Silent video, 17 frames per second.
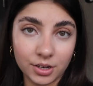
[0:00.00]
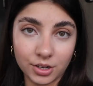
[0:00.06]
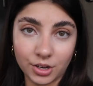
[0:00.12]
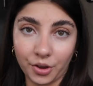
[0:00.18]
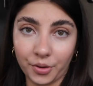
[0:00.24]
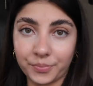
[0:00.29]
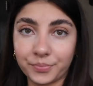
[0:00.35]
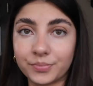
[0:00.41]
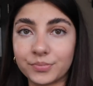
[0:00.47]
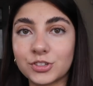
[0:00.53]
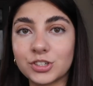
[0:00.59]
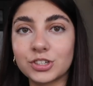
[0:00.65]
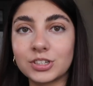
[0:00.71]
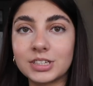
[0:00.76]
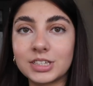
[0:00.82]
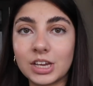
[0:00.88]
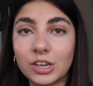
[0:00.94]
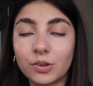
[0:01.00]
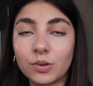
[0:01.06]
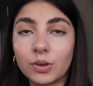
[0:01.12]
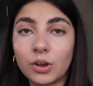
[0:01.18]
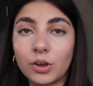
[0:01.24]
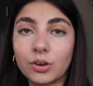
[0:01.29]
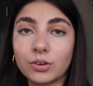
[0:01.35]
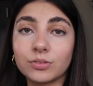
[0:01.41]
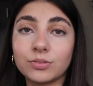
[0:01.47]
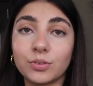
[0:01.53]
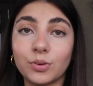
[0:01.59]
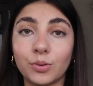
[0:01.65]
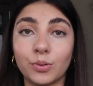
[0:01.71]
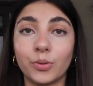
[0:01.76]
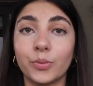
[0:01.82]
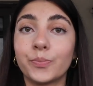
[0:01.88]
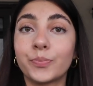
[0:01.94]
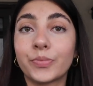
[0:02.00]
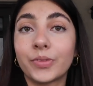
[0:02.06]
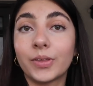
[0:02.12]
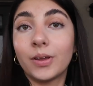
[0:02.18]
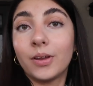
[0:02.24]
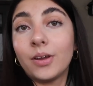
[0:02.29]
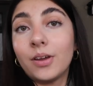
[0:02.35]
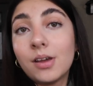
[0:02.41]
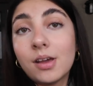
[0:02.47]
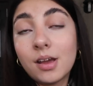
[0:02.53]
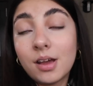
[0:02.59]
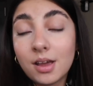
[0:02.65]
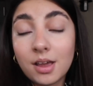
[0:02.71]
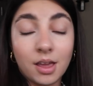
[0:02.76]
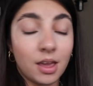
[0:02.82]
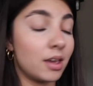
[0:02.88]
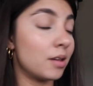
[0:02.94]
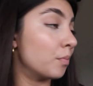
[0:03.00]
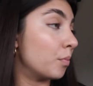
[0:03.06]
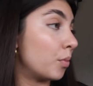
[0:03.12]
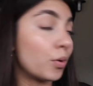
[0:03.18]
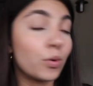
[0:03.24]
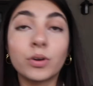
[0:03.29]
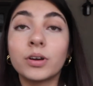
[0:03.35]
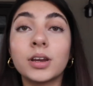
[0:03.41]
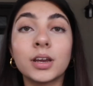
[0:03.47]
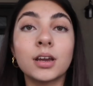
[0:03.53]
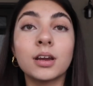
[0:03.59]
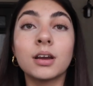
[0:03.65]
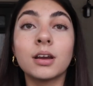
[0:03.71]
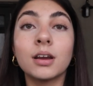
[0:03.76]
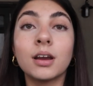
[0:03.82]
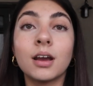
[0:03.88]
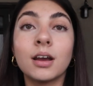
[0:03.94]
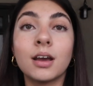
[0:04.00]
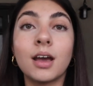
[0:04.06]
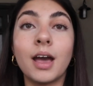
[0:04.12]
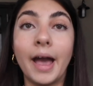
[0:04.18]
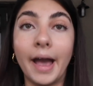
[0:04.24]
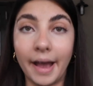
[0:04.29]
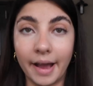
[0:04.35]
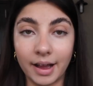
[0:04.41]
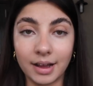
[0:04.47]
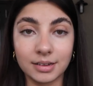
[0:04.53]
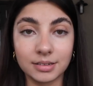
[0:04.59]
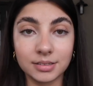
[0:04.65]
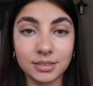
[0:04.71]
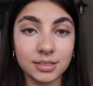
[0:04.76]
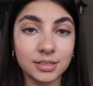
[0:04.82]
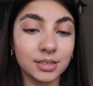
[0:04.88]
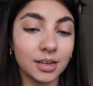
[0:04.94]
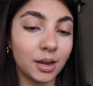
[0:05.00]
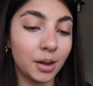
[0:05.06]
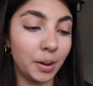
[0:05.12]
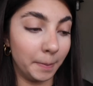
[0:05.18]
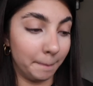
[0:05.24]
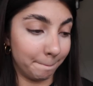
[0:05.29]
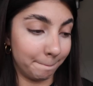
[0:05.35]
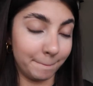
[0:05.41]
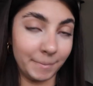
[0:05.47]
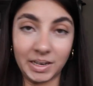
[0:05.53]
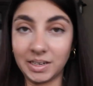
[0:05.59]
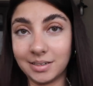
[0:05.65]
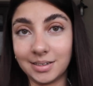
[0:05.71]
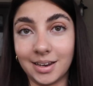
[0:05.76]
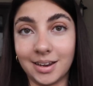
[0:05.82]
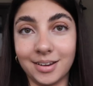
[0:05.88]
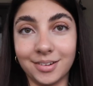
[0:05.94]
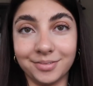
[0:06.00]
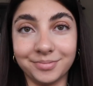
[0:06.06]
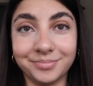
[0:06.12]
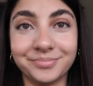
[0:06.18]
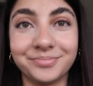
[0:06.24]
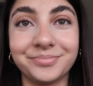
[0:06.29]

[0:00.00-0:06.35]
yeah, I'm just gonna take you along for a boring ass Monday.